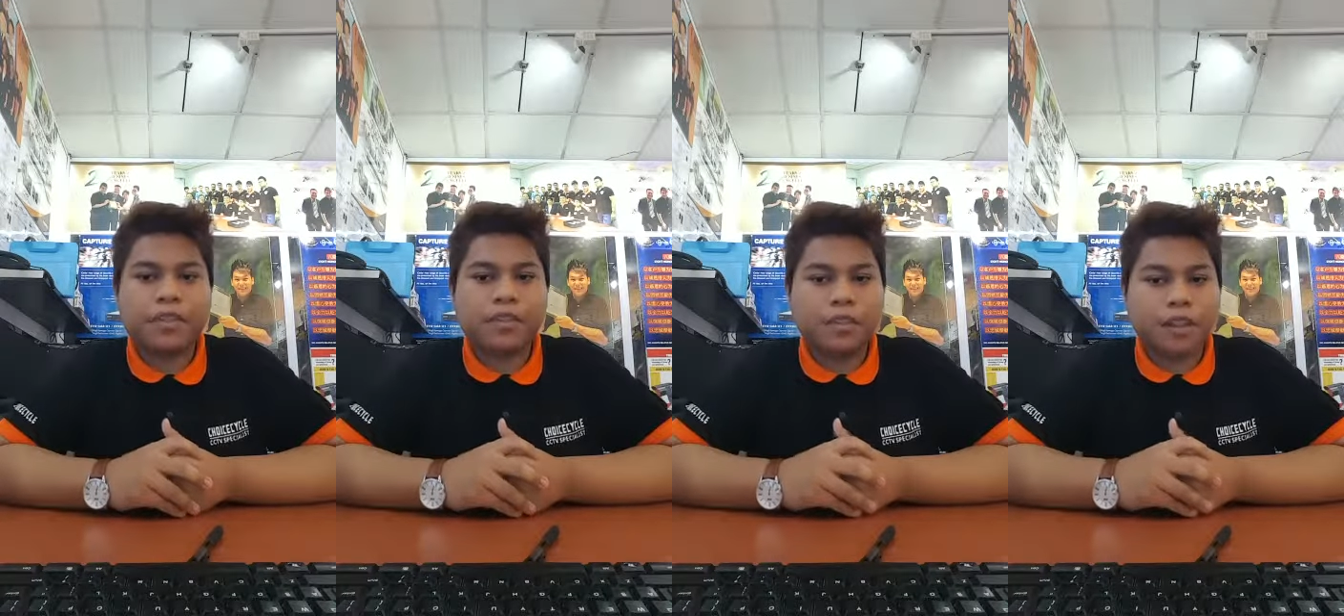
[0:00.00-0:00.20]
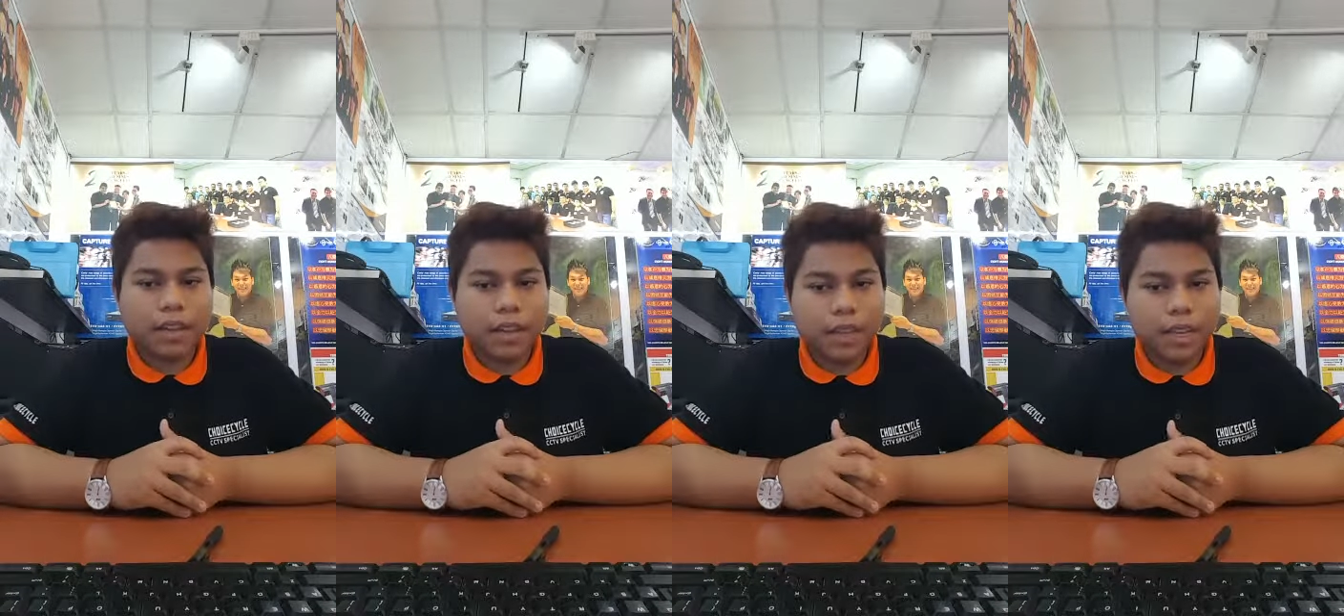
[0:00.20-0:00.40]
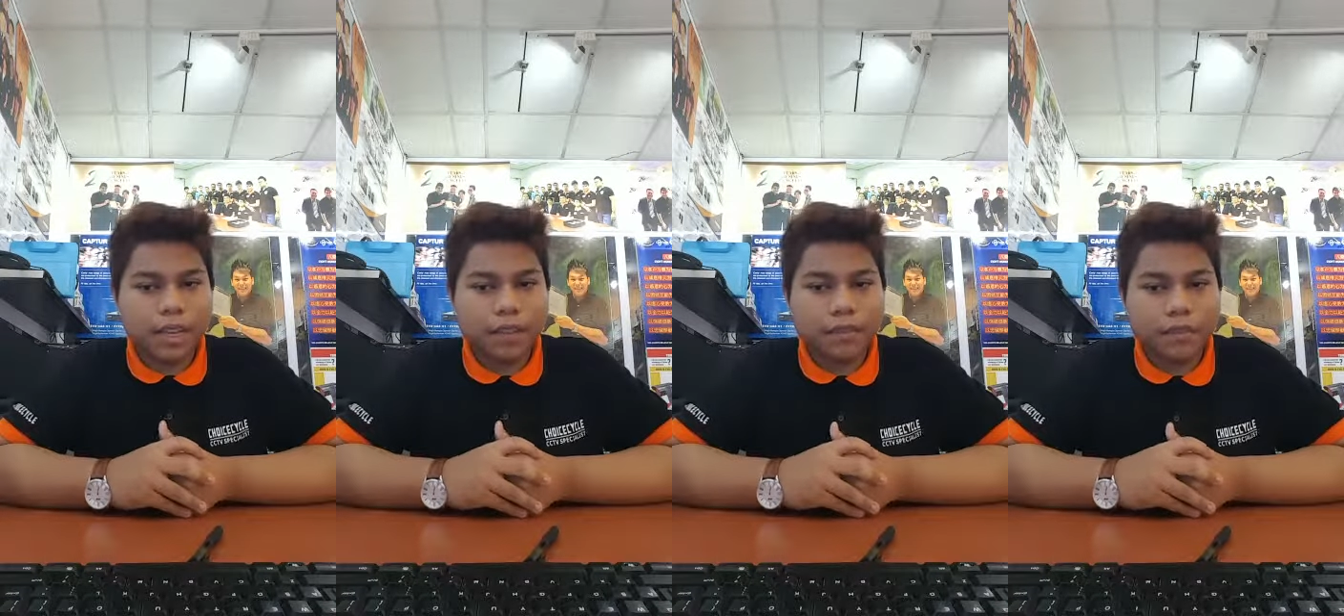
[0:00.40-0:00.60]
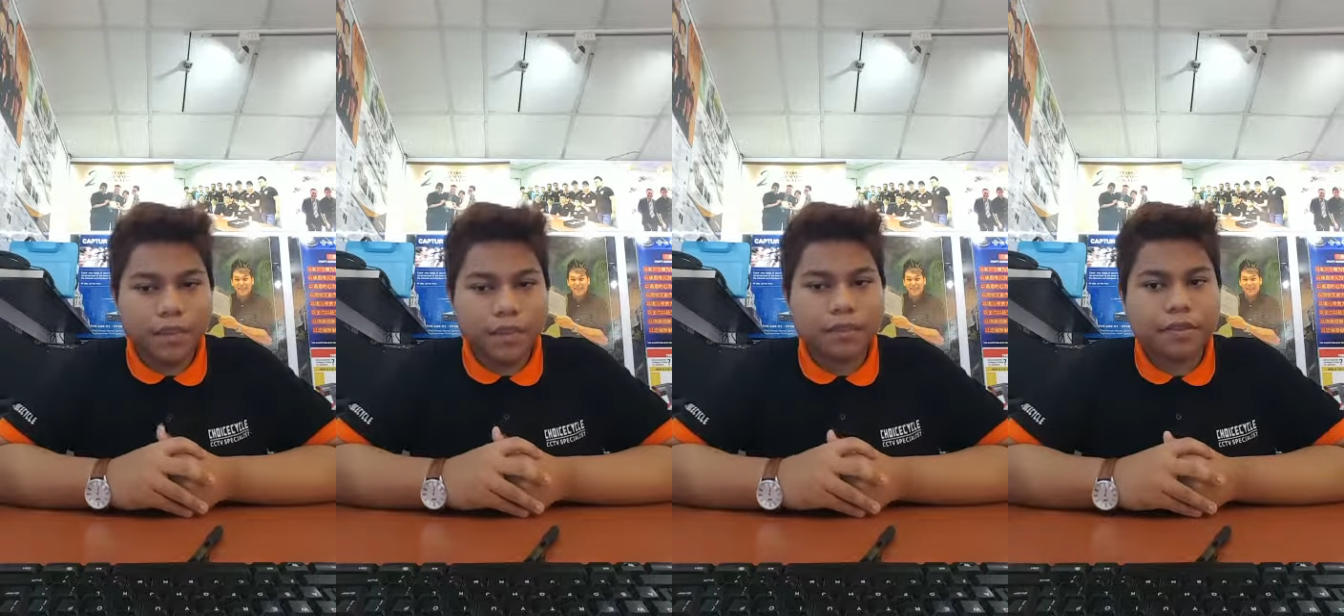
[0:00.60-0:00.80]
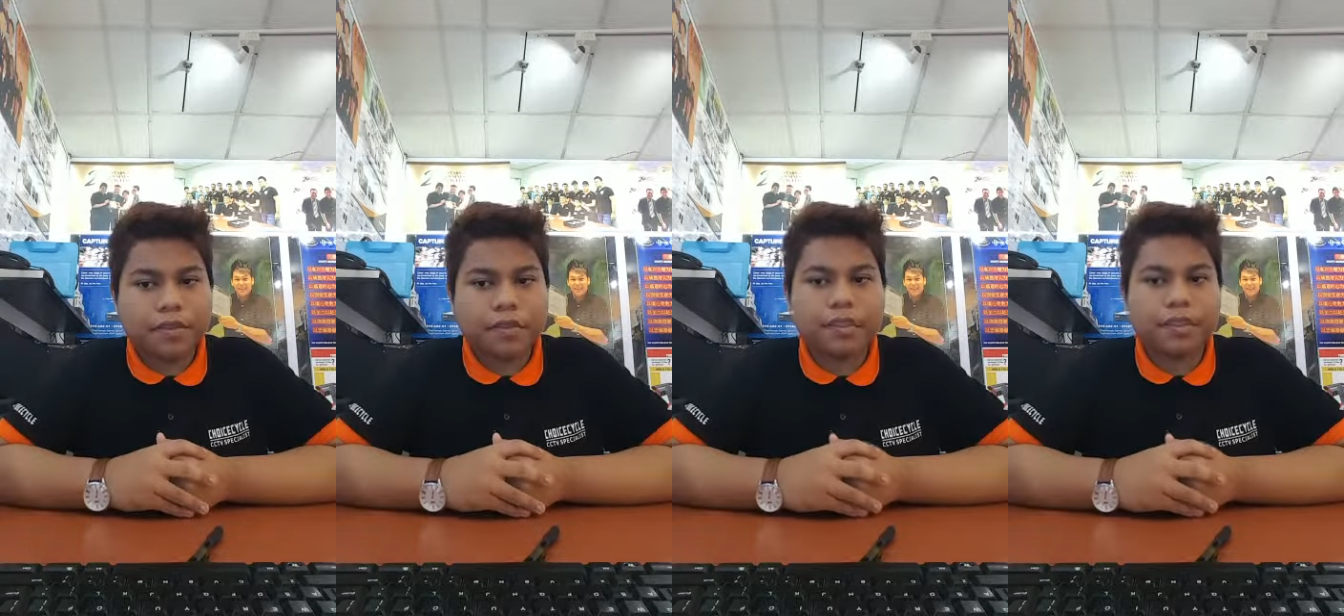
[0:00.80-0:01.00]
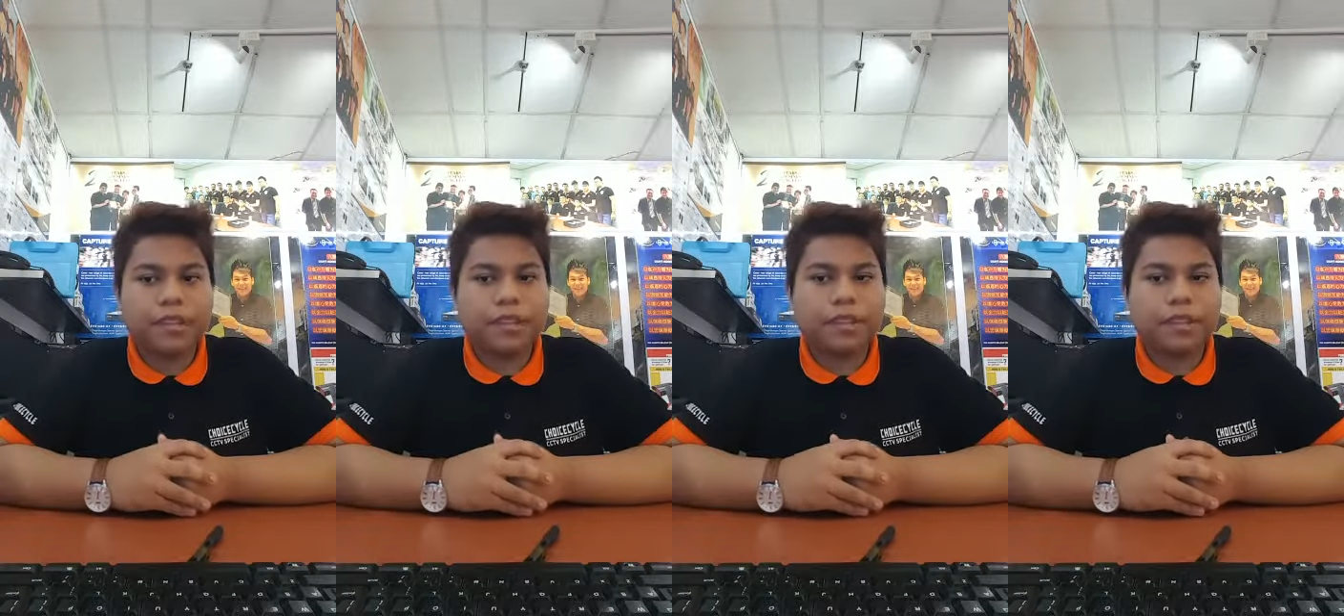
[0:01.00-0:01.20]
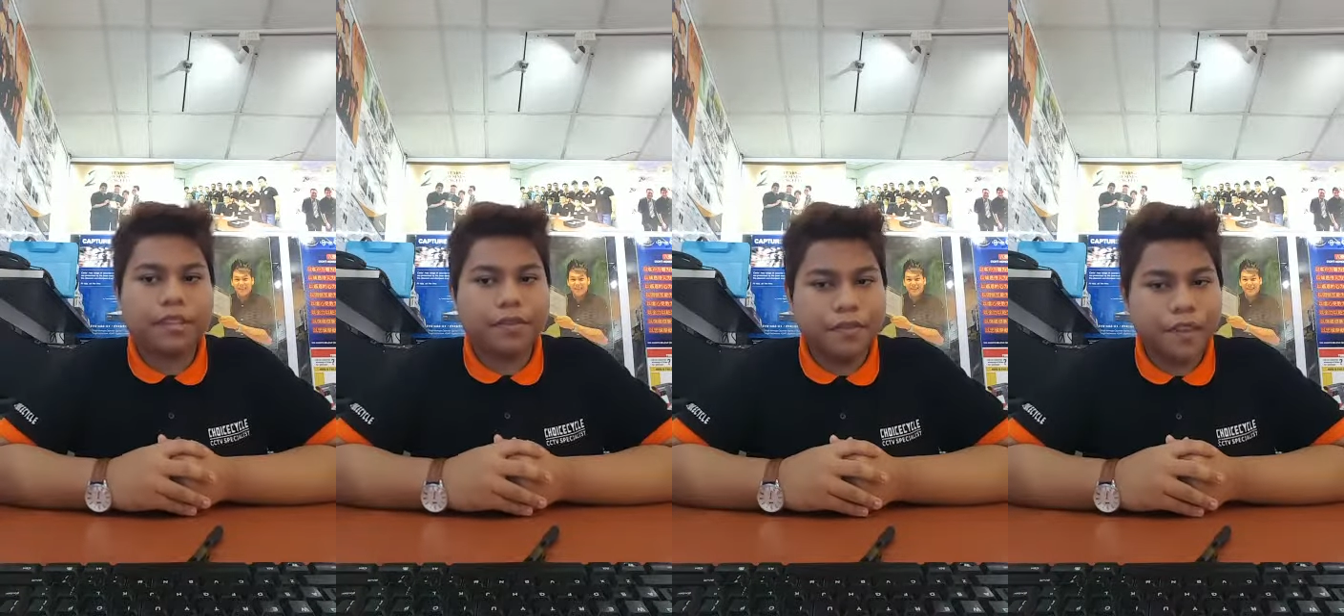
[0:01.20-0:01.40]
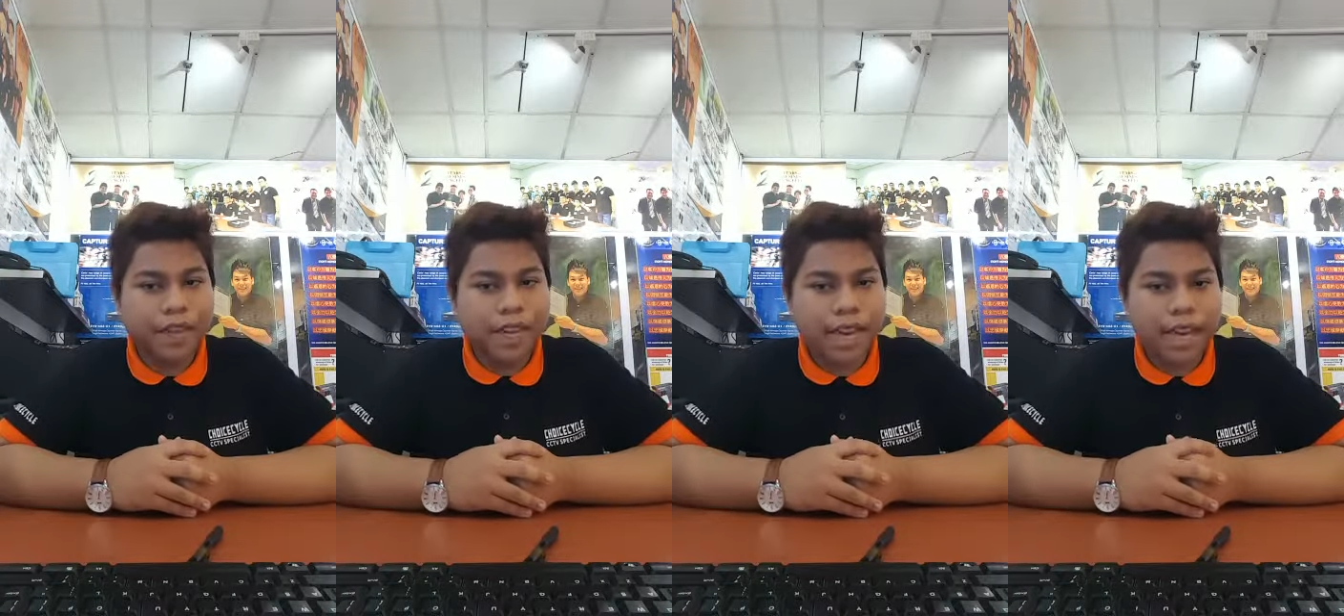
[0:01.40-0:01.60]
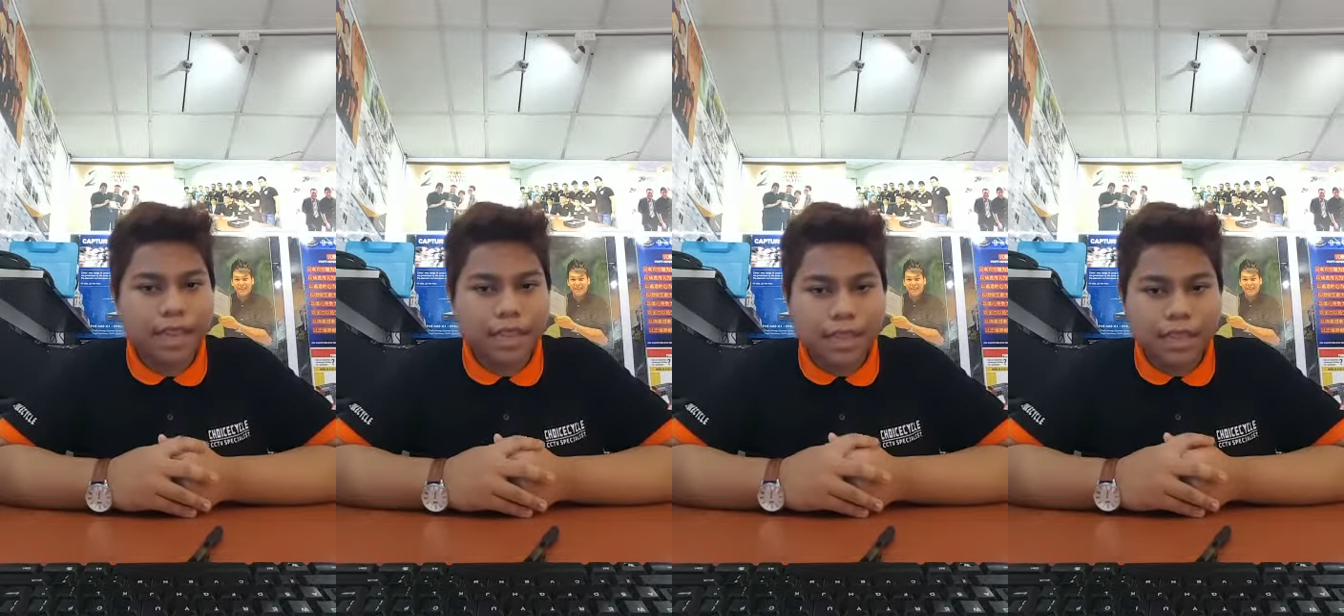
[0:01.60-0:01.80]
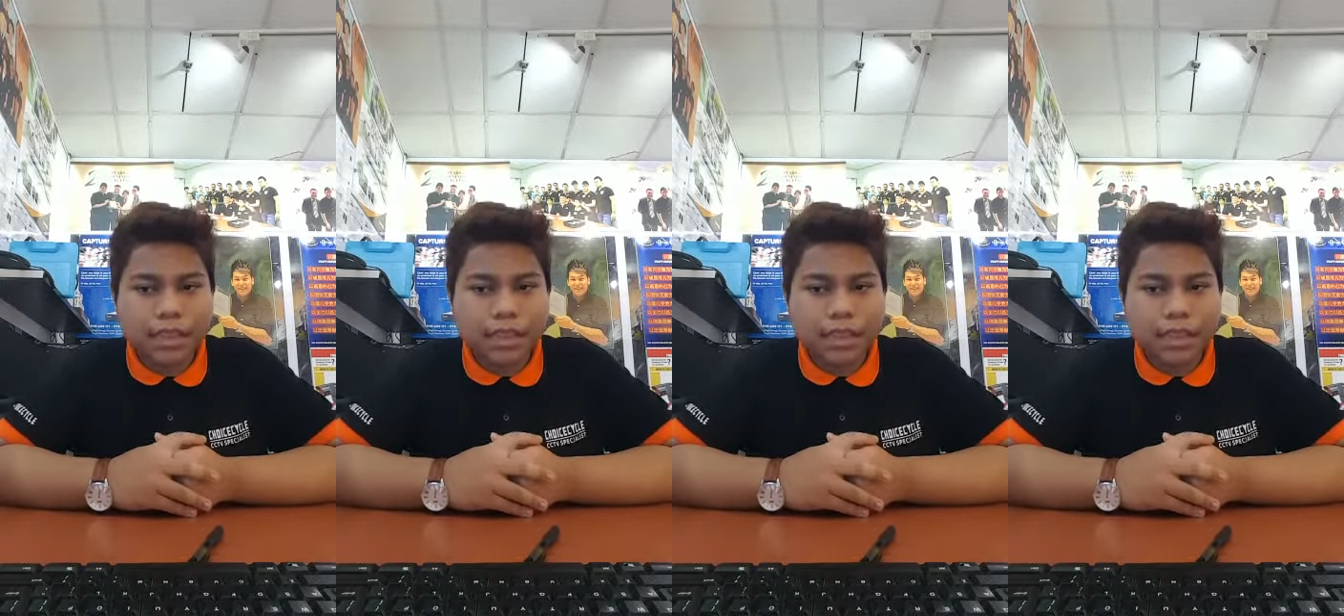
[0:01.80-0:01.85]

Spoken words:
struggling with serving and